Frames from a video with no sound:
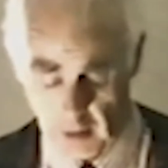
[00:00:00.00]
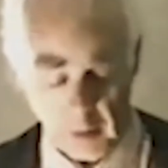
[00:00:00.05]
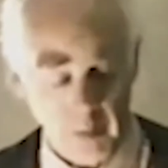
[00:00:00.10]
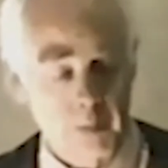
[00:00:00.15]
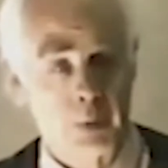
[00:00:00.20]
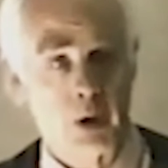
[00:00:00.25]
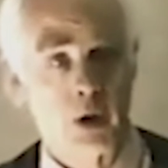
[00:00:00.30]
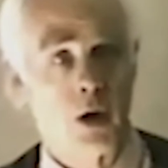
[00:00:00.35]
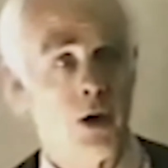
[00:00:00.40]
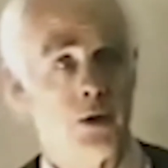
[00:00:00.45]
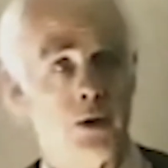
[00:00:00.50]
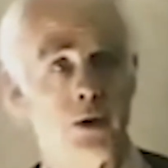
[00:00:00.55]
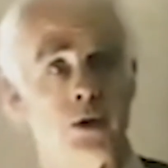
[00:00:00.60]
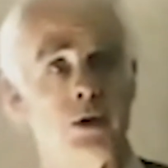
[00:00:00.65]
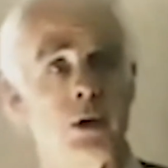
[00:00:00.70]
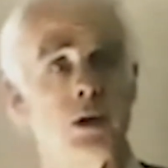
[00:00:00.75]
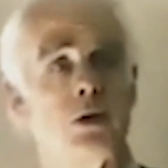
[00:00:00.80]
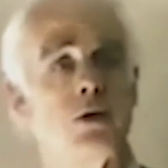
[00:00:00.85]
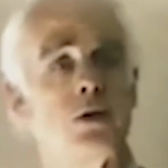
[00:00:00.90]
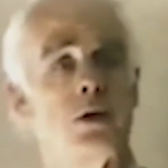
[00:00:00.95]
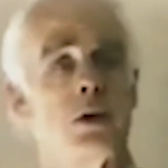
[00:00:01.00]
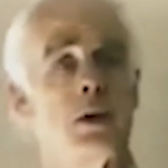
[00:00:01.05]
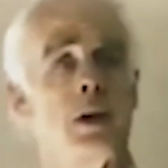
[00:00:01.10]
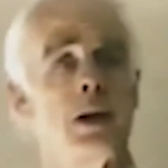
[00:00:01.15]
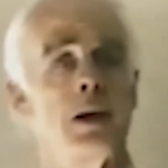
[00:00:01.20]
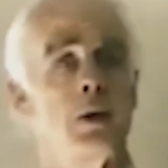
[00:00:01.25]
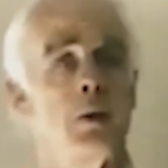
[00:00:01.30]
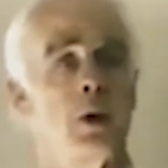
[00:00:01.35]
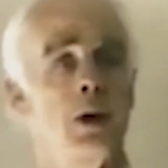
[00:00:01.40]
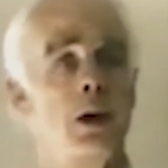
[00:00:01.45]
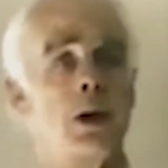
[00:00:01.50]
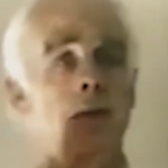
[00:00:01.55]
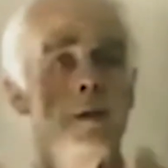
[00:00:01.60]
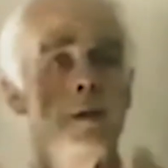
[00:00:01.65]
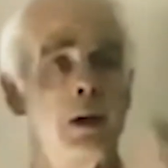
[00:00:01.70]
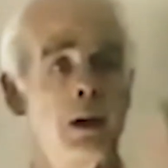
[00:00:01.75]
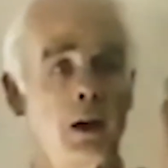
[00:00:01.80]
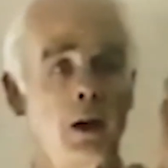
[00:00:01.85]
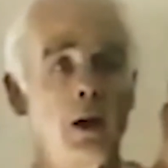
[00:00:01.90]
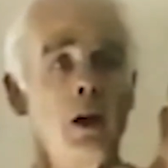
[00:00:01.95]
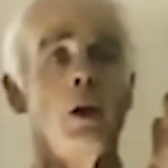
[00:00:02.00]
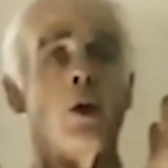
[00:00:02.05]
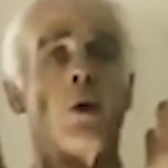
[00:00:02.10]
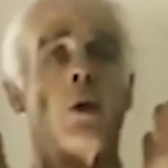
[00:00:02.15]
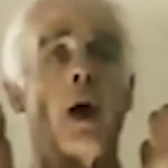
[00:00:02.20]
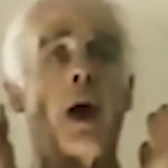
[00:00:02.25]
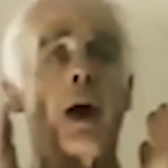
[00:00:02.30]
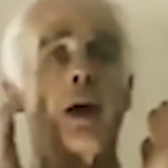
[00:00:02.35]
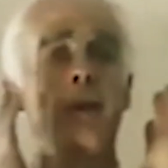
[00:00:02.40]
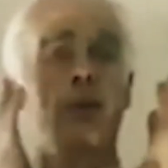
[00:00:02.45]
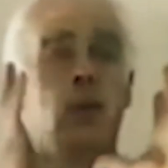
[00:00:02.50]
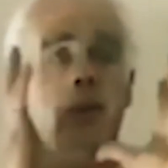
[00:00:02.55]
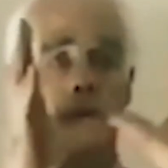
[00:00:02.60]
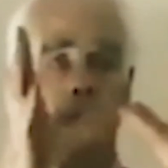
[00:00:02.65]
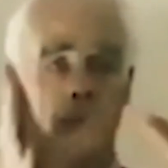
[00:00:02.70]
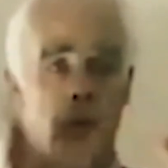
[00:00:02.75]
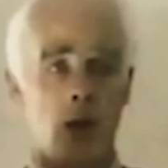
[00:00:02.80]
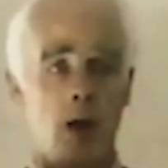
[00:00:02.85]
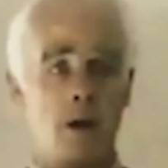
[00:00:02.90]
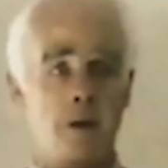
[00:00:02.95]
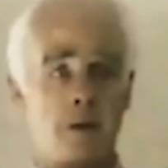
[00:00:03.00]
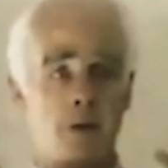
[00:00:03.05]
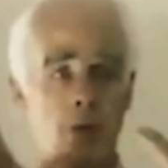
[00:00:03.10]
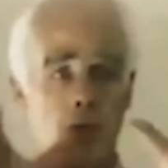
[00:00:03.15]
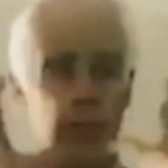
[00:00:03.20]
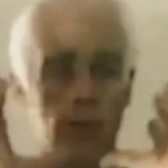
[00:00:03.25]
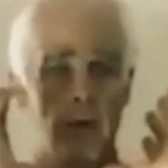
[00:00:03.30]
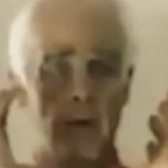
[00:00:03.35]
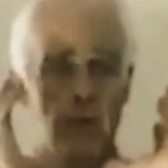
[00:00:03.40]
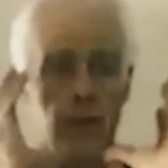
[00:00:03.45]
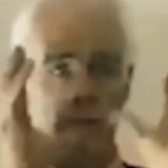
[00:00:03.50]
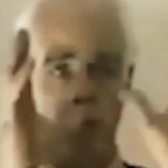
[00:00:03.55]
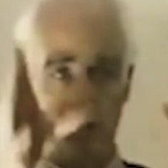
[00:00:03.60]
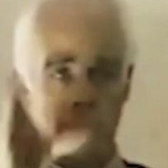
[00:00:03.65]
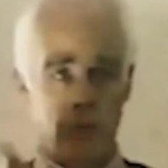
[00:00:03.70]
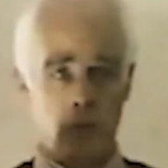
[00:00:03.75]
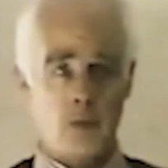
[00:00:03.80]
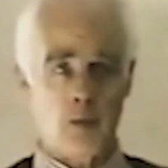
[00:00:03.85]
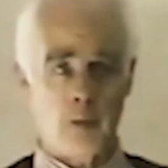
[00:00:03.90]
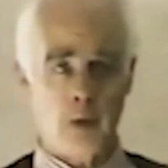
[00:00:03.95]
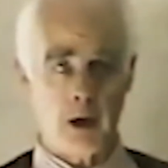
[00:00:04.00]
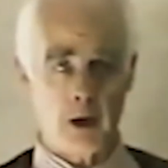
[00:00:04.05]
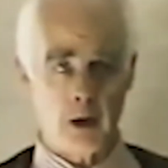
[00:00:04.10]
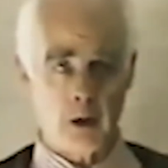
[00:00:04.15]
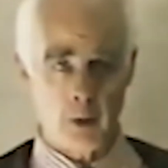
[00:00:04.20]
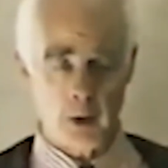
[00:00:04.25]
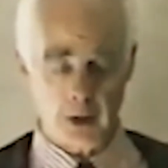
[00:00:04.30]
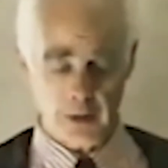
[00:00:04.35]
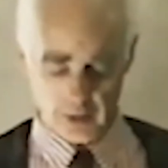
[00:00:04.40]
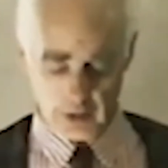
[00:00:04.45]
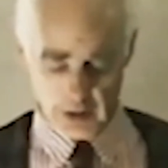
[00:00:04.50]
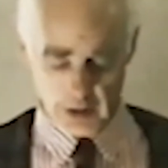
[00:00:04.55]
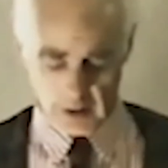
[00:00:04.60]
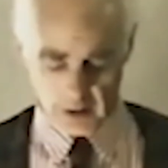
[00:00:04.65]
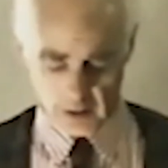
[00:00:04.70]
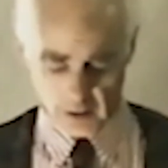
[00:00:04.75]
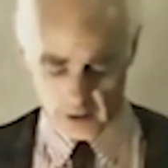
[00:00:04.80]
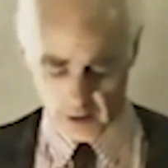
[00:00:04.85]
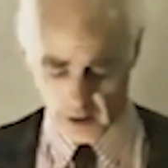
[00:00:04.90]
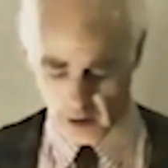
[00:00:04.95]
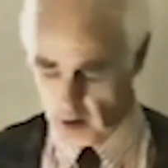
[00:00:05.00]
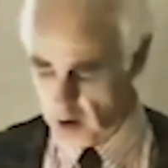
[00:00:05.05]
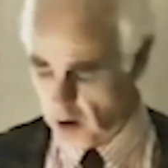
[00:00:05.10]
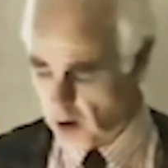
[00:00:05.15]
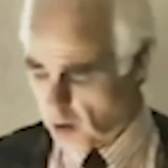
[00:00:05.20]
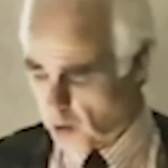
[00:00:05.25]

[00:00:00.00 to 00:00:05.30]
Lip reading: that because of this, that anyone living under the path of one of these microwave senders